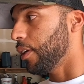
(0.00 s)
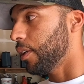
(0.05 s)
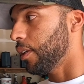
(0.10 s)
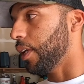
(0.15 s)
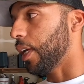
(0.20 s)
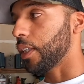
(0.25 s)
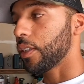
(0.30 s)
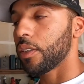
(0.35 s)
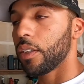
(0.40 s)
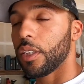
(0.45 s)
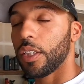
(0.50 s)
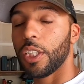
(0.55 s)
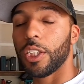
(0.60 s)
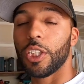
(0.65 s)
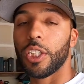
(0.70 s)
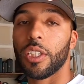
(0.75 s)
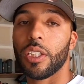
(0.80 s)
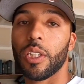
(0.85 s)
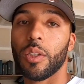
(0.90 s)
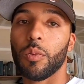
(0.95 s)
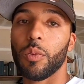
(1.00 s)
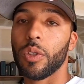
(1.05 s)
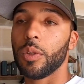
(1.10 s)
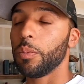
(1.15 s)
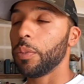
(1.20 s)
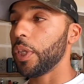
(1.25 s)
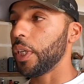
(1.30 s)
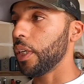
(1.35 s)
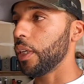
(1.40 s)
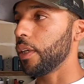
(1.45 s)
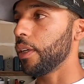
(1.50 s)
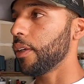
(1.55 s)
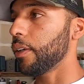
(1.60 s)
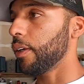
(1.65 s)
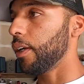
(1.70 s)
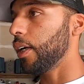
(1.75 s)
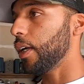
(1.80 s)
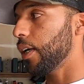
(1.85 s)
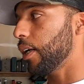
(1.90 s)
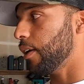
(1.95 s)
Next on the agenda would be,
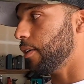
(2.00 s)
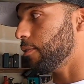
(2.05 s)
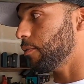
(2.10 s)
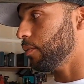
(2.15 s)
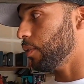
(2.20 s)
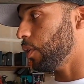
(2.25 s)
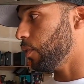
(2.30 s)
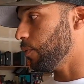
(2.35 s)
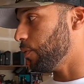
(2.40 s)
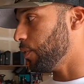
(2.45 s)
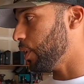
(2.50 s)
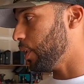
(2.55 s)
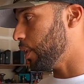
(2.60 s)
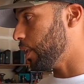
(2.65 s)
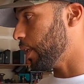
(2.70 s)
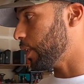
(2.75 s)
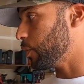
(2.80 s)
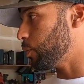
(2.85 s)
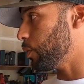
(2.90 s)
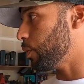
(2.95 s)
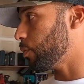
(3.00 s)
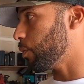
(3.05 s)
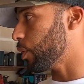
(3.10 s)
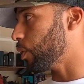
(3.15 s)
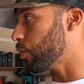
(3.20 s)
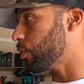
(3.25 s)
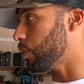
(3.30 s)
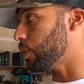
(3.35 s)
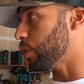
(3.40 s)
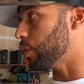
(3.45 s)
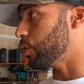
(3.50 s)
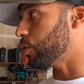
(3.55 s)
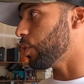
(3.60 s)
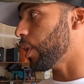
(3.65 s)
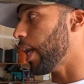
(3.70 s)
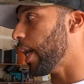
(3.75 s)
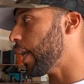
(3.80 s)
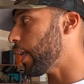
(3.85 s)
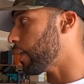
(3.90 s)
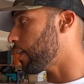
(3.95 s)
hopefully next week we're going to the
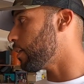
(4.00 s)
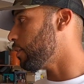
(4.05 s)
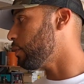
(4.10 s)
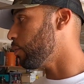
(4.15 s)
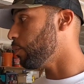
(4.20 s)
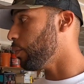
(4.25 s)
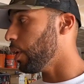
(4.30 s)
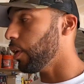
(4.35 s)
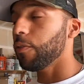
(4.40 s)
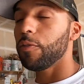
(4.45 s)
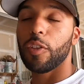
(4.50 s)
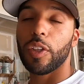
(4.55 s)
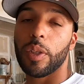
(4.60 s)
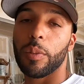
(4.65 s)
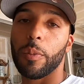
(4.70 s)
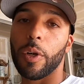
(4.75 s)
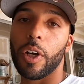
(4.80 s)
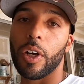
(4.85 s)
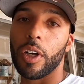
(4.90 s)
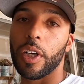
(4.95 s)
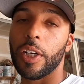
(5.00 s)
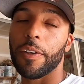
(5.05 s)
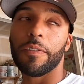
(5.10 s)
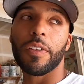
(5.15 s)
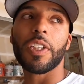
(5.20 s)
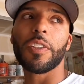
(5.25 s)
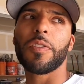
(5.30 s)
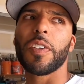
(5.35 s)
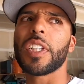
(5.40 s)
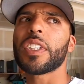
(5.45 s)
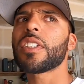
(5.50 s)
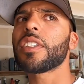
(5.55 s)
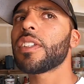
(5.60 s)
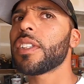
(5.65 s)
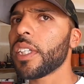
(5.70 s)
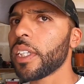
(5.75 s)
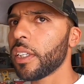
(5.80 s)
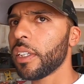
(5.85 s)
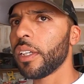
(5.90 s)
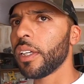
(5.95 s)
track. Hopefully tomorrow. If this fixes
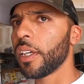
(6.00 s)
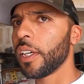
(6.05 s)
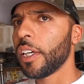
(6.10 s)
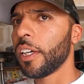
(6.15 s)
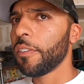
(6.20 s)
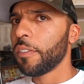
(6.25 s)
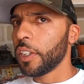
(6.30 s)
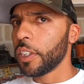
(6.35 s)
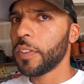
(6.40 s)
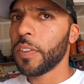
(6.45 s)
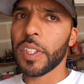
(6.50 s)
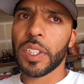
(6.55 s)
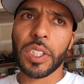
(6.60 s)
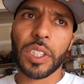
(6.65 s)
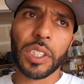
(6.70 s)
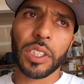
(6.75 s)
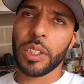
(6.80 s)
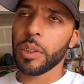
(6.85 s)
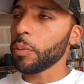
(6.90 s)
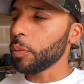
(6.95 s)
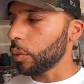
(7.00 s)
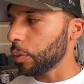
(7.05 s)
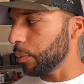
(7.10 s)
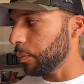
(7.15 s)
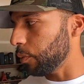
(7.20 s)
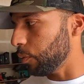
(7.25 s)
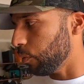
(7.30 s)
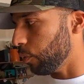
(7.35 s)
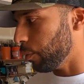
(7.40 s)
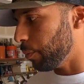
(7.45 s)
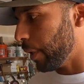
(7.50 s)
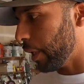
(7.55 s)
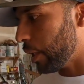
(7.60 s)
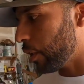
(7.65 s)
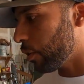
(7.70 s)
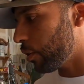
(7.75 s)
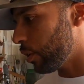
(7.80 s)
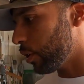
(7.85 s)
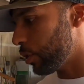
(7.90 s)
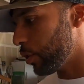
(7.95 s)
it, we may
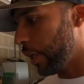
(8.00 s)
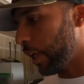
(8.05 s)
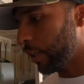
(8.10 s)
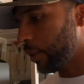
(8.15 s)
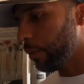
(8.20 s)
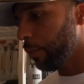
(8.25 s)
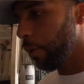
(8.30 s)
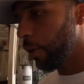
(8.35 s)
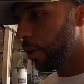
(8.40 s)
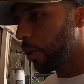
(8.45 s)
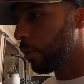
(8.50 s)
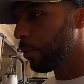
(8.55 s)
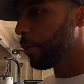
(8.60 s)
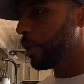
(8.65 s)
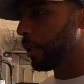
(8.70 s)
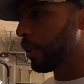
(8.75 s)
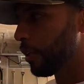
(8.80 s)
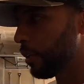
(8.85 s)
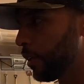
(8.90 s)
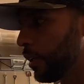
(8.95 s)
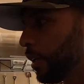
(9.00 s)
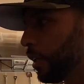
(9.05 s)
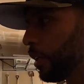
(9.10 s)
go to the track tomorrow, but